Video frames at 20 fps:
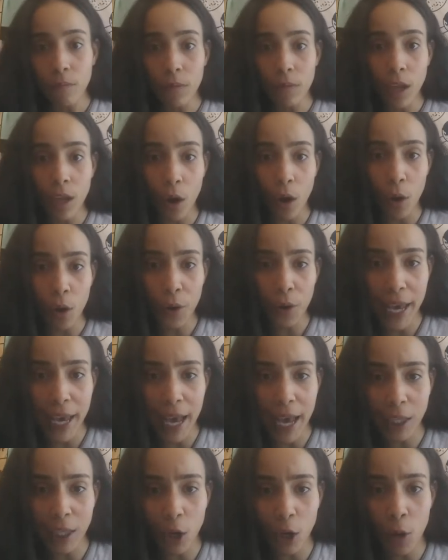Oh,
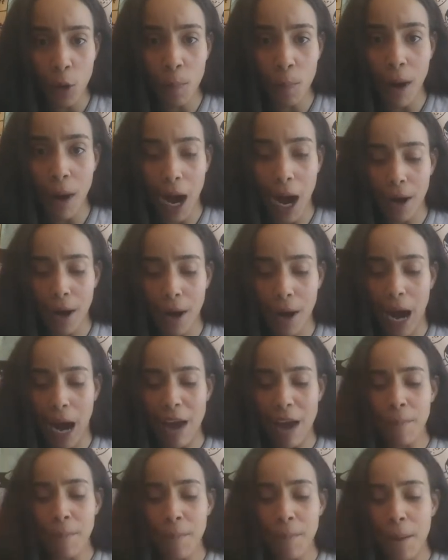yeah, Lil Mama. I
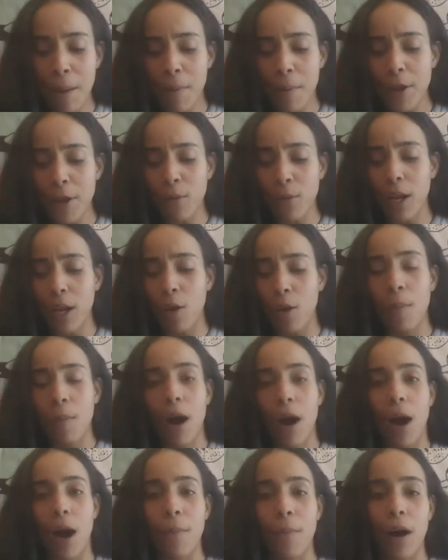remember you, Lil
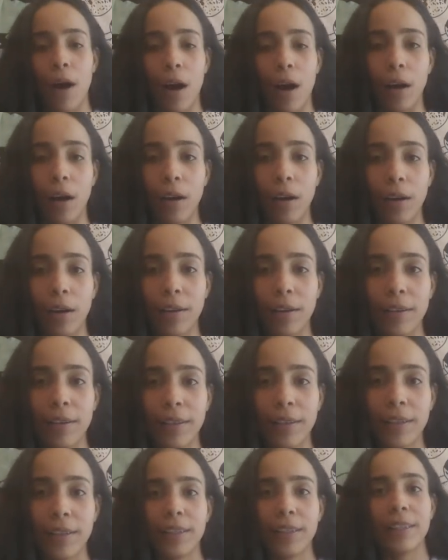Mama.
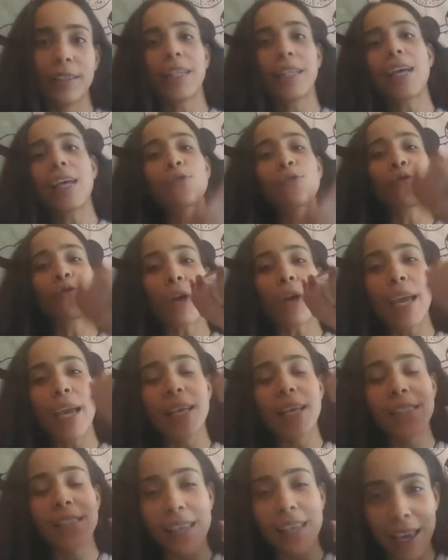That's
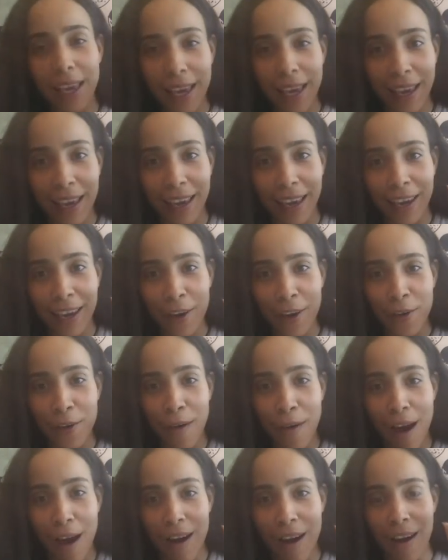crazy. Here you
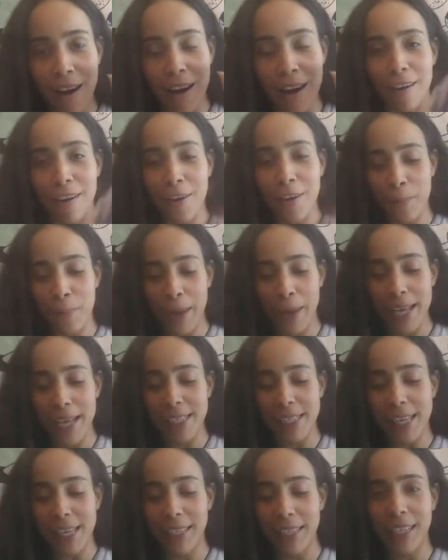are. You paid
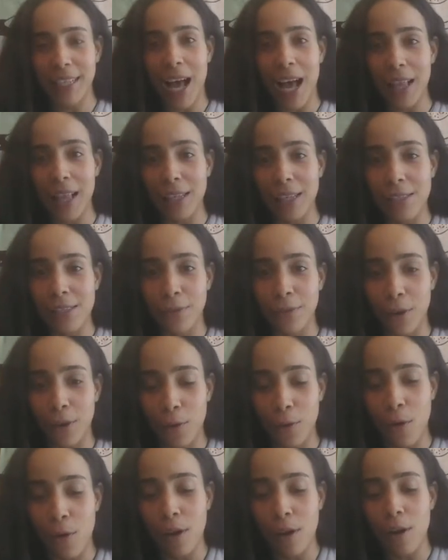$10 for a
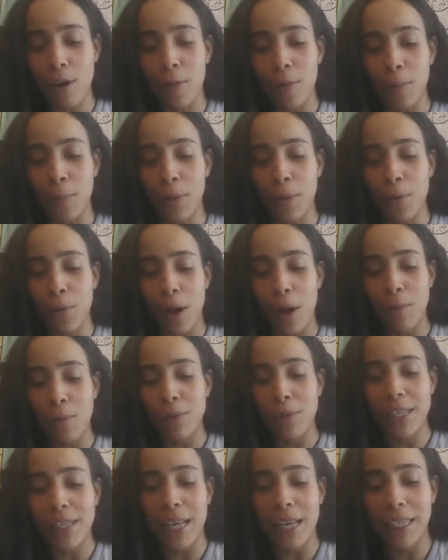one-card pull. I
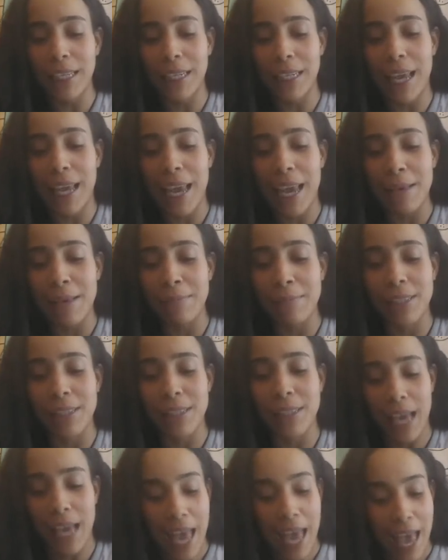was yelling your
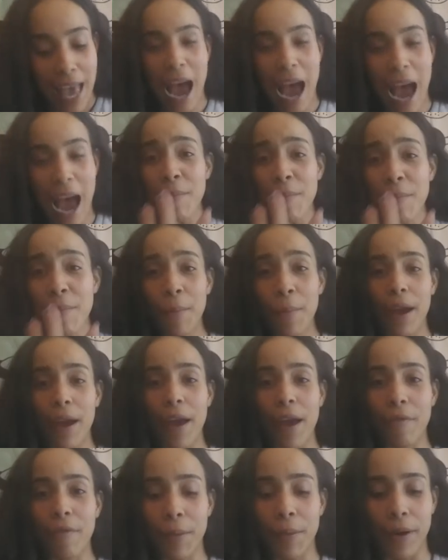names. I remember
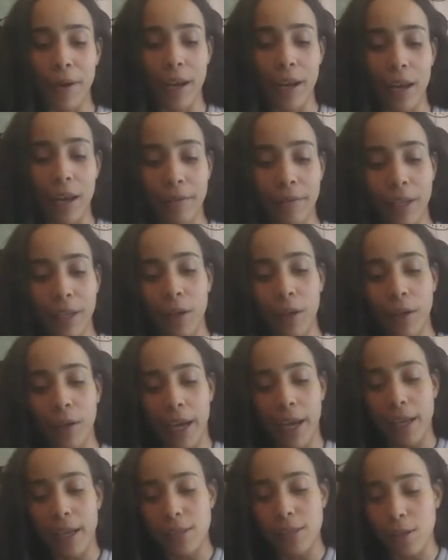everybody,
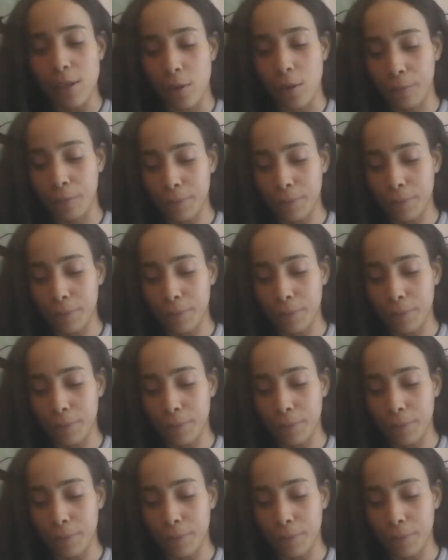okay? So